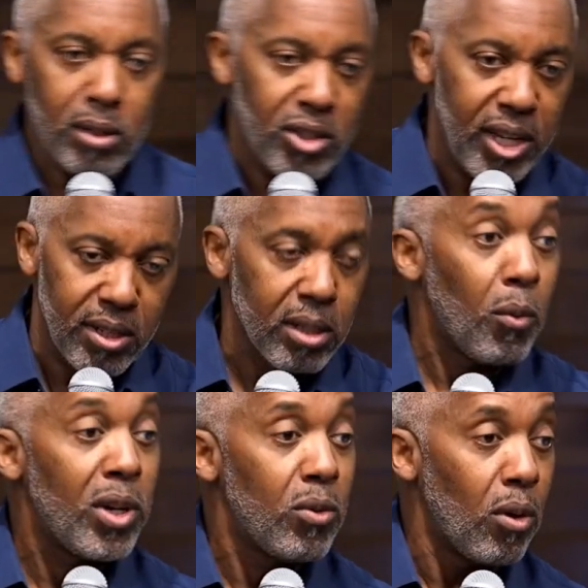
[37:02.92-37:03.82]
Jesus,
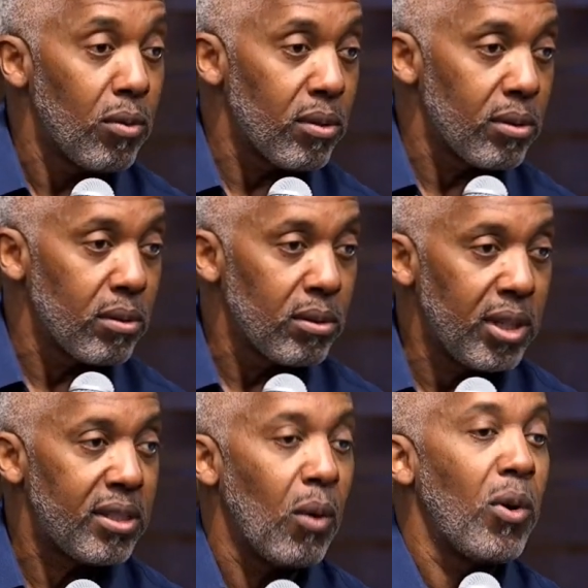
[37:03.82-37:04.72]
what do you want?
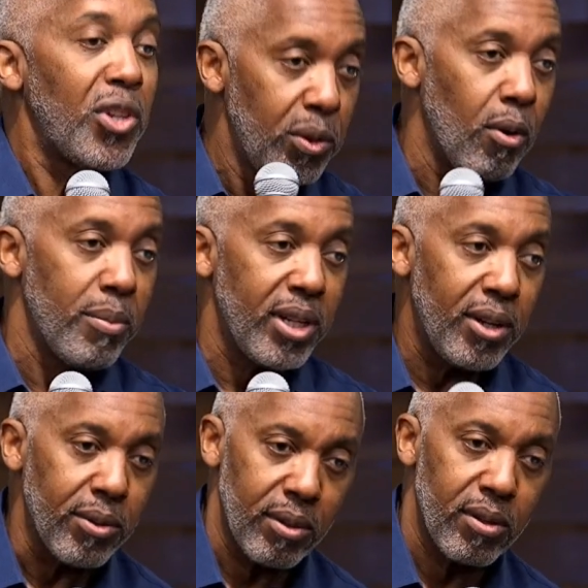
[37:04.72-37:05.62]
Jesus said, what do you want me to do?